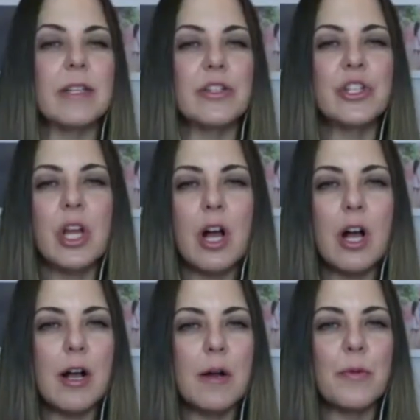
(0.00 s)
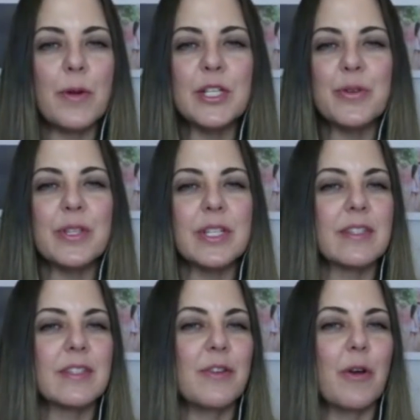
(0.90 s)
a job. We do
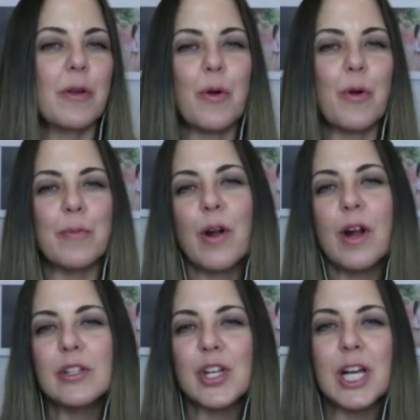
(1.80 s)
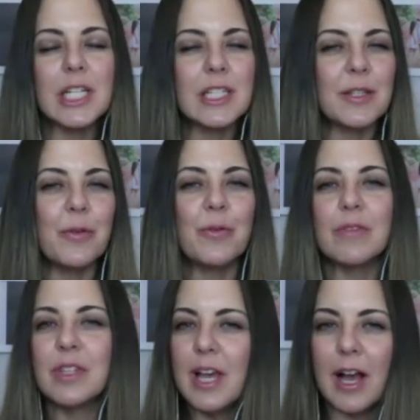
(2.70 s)
this, on important projects. So
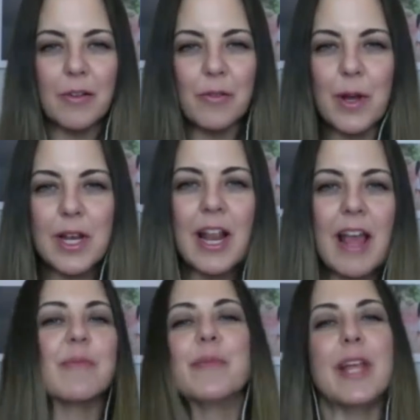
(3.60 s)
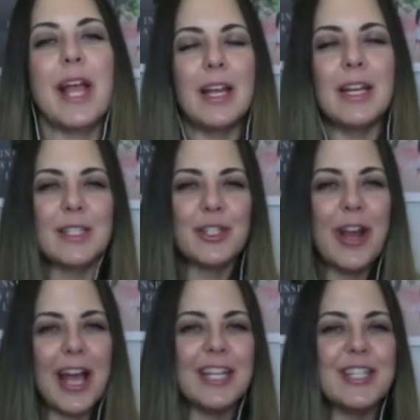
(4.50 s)
yeah, why not have a plan and a
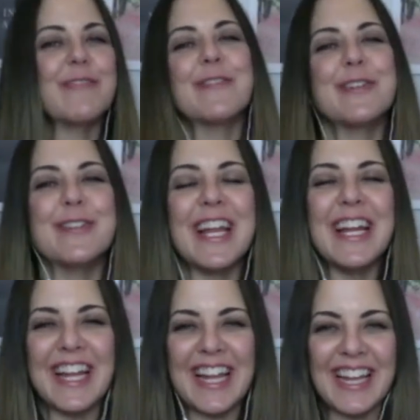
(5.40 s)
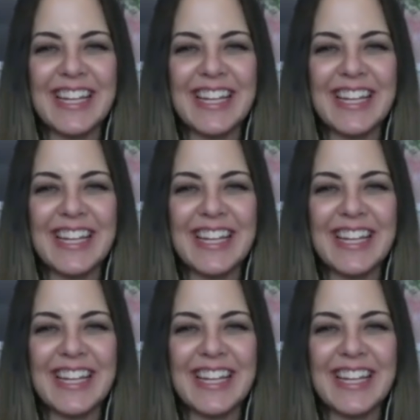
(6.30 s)
strategy for your dating?